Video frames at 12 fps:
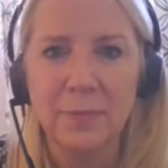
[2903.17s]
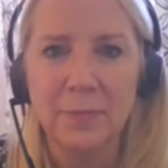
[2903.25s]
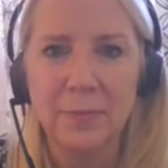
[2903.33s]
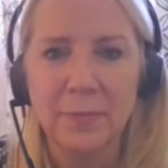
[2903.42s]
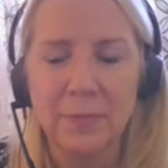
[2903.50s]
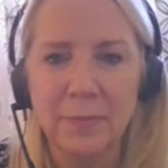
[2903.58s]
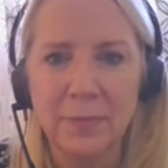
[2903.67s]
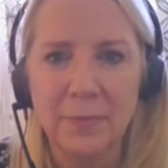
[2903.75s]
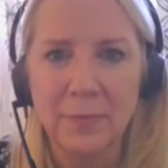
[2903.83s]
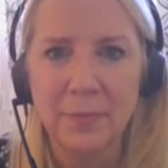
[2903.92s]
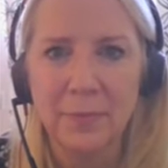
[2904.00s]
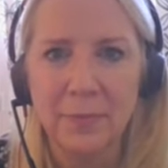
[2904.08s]

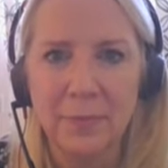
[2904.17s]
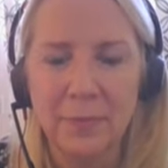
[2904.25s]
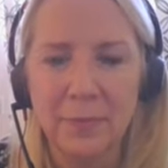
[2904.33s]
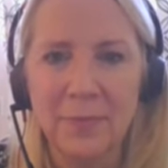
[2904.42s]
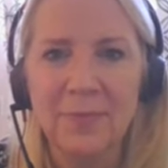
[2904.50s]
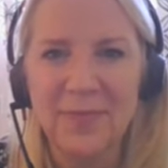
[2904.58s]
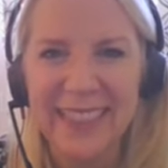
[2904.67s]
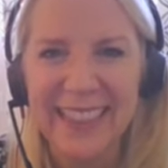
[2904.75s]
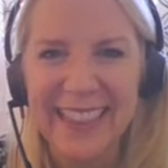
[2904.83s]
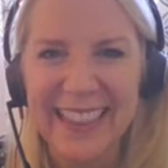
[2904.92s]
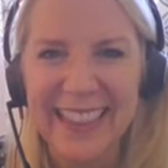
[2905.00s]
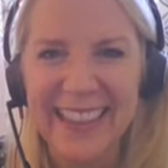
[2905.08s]

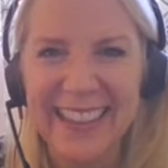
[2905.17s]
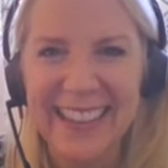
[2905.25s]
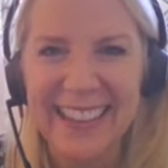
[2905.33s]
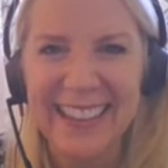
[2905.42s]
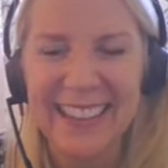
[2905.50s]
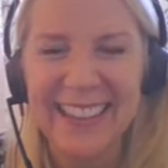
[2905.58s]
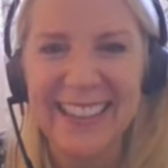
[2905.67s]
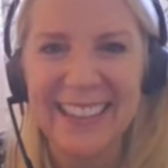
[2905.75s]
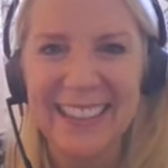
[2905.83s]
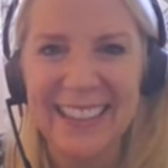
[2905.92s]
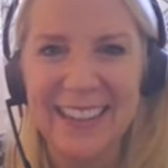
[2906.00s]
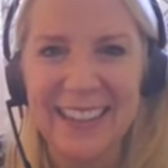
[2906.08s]

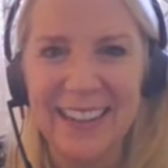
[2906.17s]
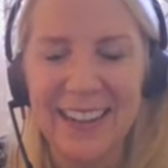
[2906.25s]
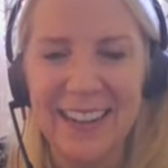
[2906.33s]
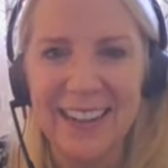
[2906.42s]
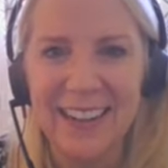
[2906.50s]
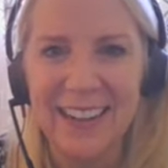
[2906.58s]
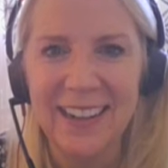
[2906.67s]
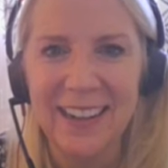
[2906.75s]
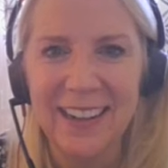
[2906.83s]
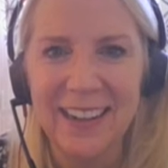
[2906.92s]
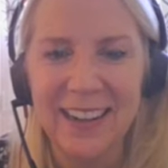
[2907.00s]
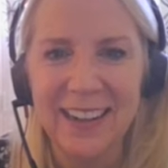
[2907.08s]

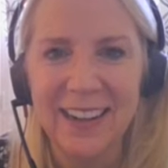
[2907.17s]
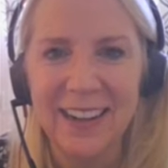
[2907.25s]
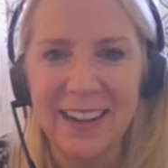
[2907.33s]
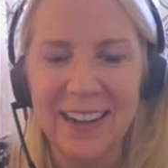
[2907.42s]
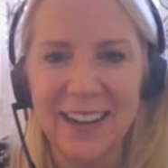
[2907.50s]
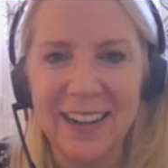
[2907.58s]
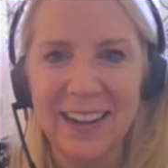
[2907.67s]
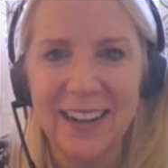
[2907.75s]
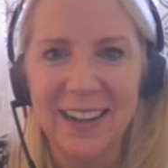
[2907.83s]
This person isn't speaking.